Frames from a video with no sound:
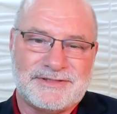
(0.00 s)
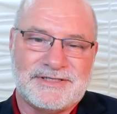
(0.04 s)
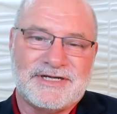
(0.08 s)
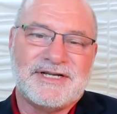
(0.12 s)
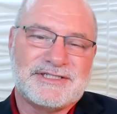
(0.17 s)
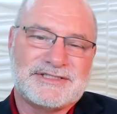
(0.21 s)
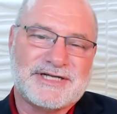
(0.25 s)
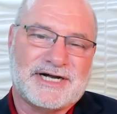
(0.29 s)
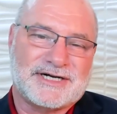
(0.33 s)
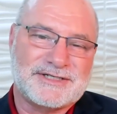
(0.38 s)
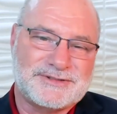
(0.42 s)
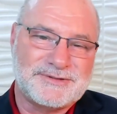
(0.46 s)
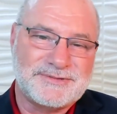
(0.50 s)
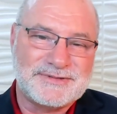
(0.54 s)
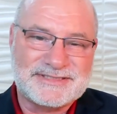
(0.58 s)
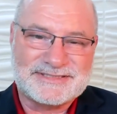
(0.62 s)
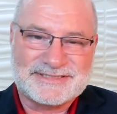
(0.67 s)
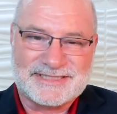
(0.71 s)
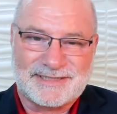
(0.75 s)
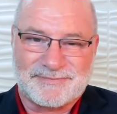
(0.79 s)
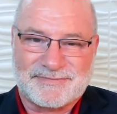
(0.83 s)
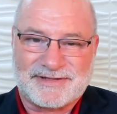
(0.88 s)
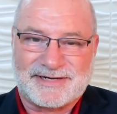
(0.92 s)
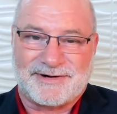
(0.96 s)
Start doing
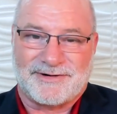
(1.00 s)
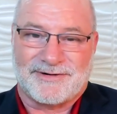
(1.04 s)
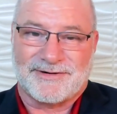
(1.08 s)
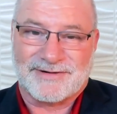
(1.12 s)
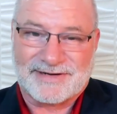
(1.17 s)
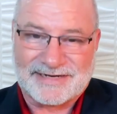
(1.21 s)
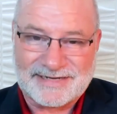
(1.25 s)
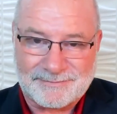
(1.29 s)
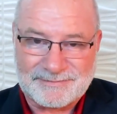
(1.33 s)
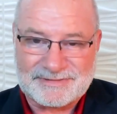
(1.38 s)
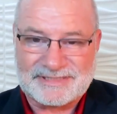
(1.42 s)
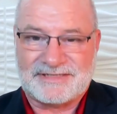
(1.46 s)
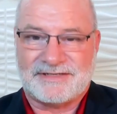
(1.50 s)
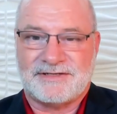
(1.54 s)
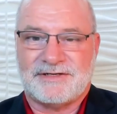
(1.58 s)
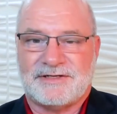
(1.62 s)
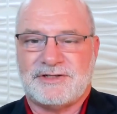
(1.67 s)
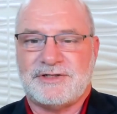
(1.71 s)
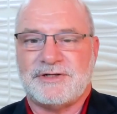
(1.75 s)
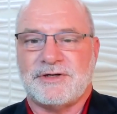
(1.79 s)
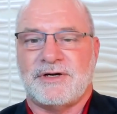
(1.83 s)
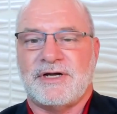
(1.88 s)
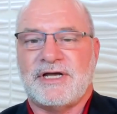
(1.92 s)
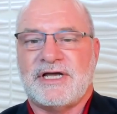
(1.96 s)
something early. I mean,
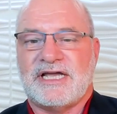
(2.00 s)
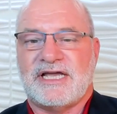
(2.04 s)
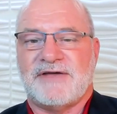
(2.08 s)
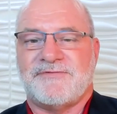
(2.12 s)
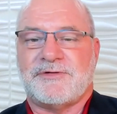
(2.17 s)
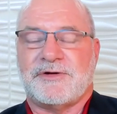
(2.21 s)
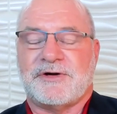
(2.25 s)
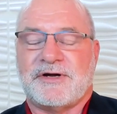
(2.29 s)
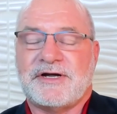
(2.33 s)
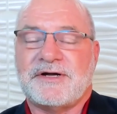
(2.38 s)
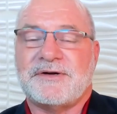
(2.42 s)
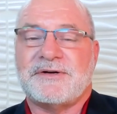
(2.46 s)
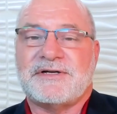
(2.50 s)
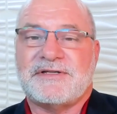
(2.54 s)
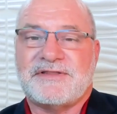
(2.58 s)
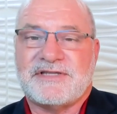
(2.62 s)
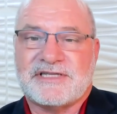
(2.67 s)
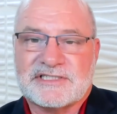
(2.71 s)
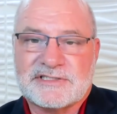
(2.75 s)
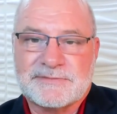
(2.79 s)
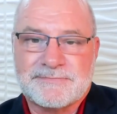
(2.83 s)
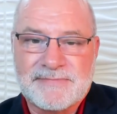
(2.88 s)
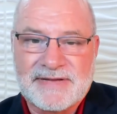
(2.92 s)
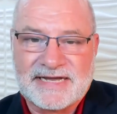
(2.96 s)
if you're hearing
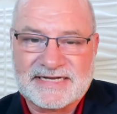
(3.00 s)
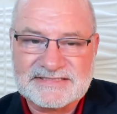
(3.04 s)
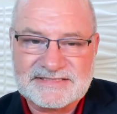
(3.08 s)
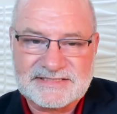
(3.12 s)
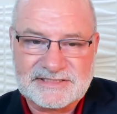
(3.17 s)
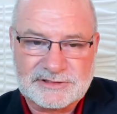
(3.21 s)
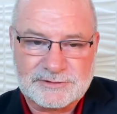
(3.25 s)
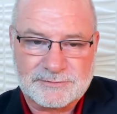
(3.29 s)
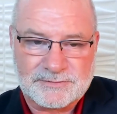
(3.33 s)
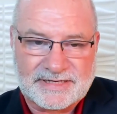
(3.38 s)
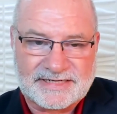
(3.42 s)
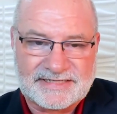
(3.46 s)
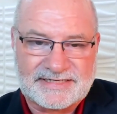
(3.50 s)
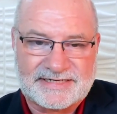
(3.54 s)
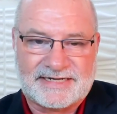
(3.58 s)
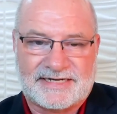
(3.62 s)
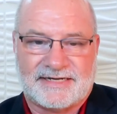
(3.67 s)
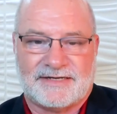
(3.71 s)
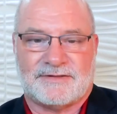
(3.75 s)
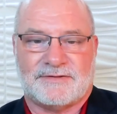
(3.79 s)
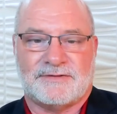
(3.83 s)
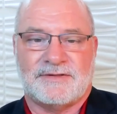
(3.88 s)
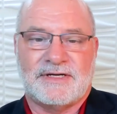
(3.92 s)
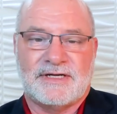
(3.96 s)
this message right
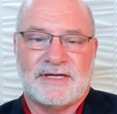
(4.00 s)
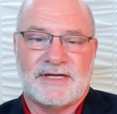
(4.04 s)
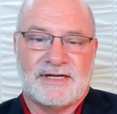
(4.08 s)
now,